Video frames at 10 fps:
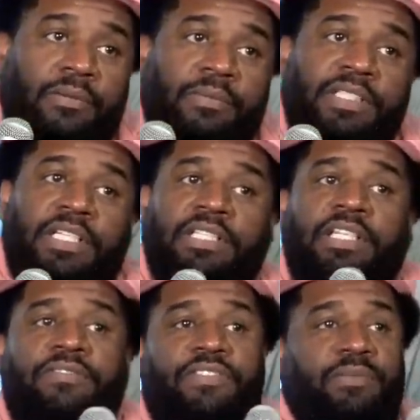ain't gonna be
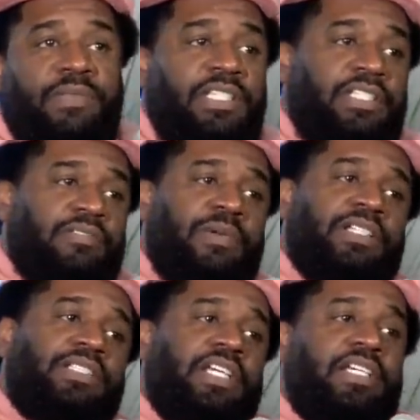nothing left for them
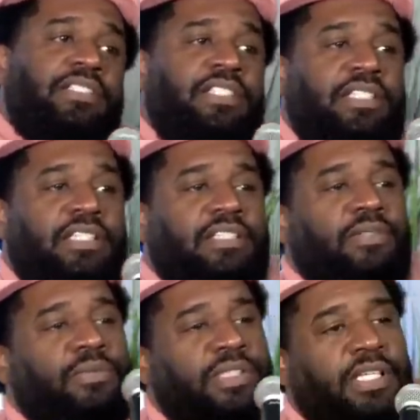kids by the time she
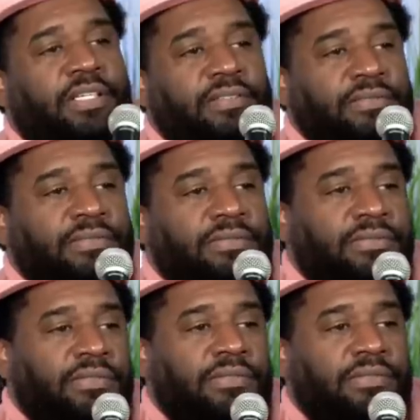get through with that.
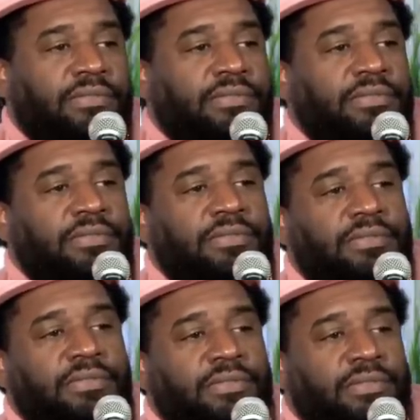Oh, Yeah, that's that
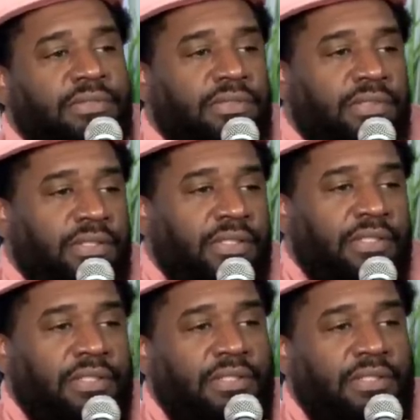terrible.